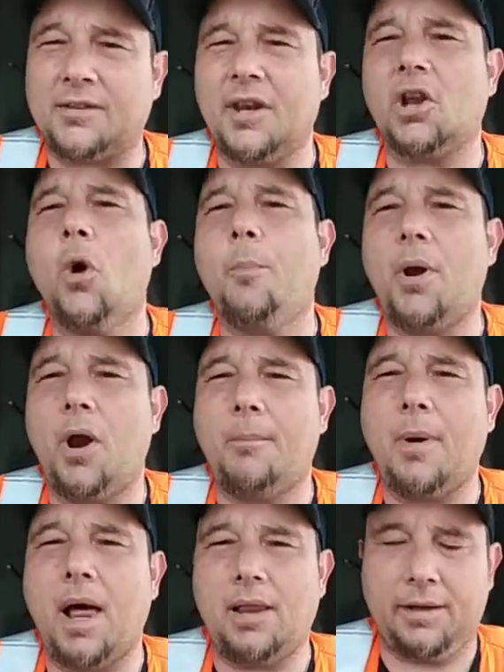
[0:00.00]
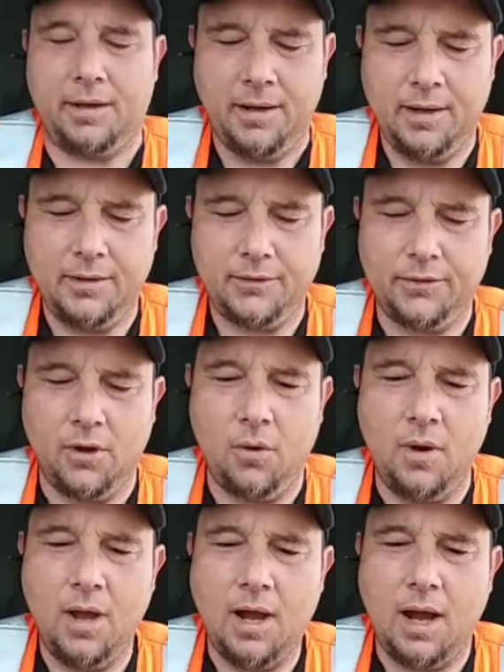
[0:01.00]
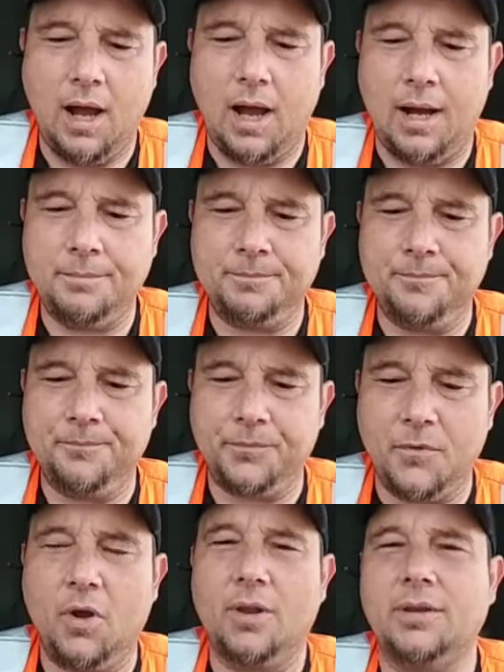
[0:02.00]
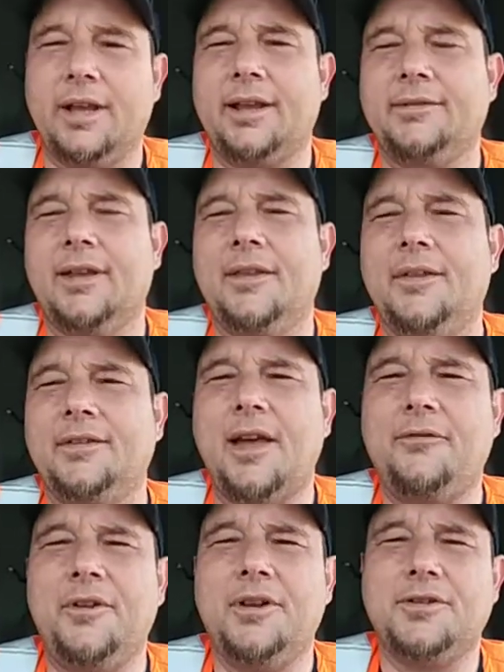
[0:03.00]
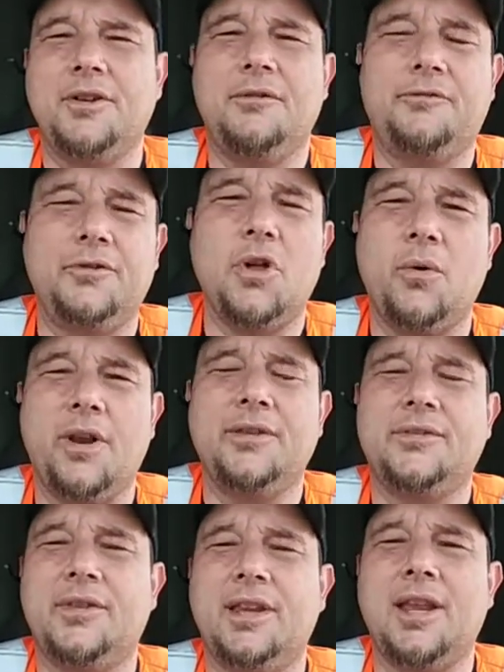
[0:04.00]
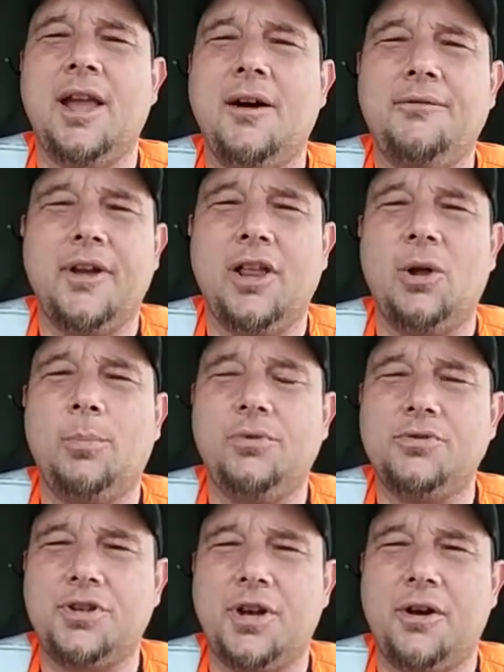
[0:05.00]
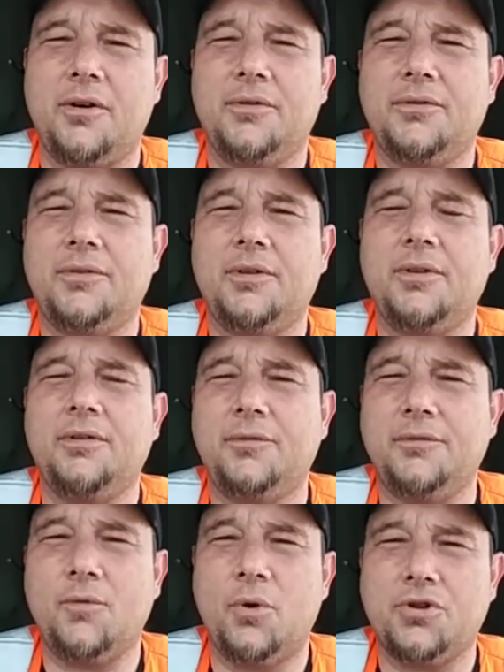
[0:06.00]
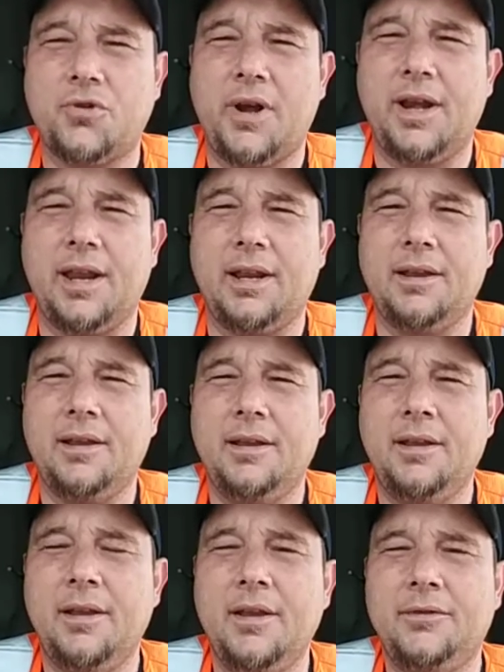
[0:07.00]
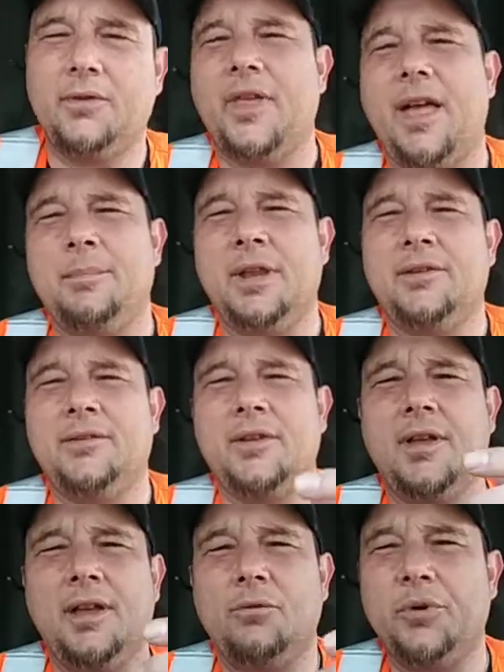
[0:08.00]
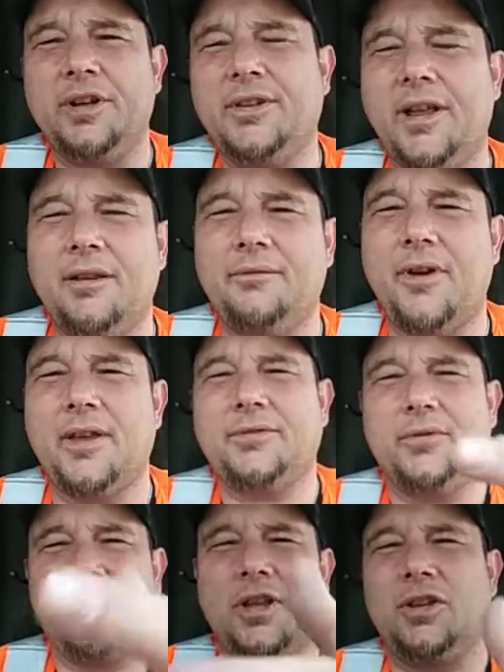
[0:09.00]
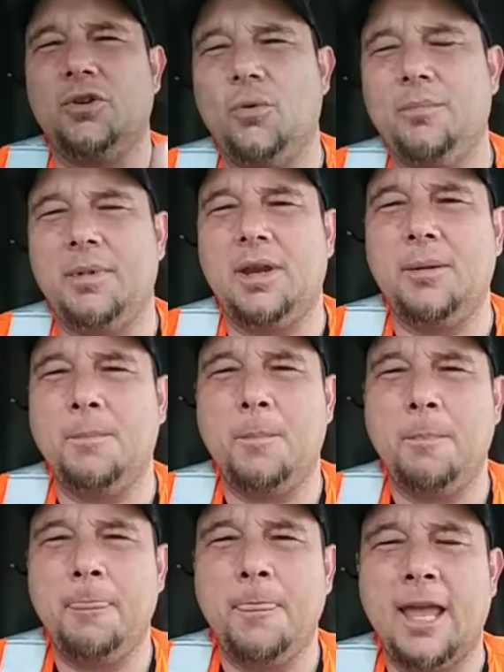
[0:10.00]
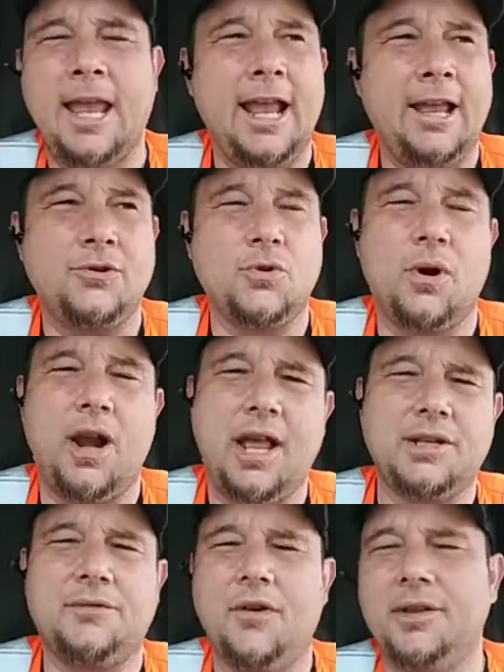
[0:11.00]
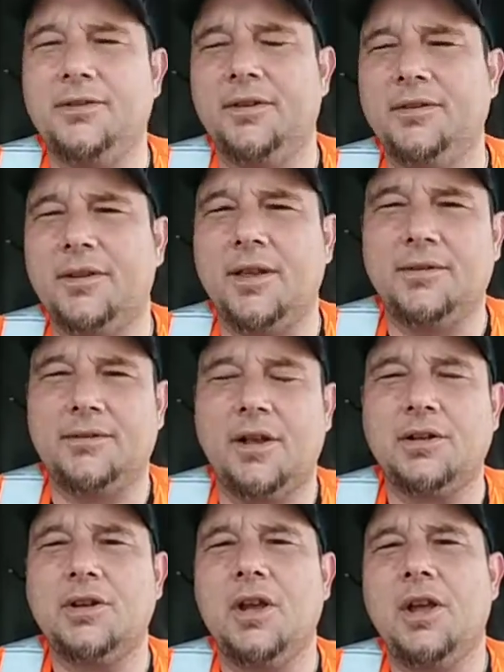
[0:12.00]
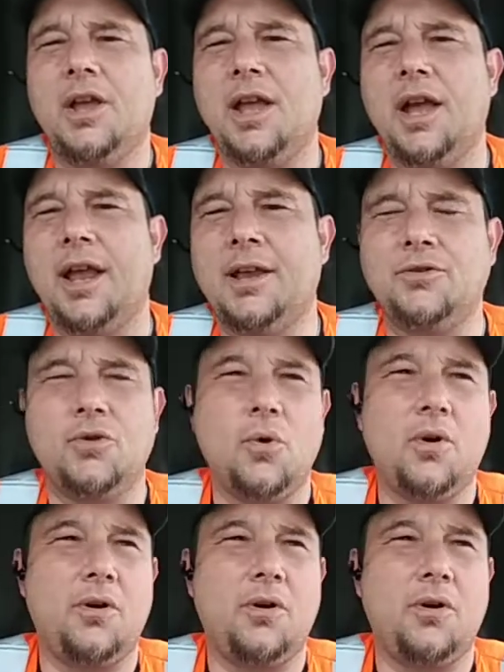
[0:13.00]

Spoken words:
go parabolic. So, like I said, the definition of float is the available shares for trading. So that means retail investors like you and me, and your hedge funds and such, and your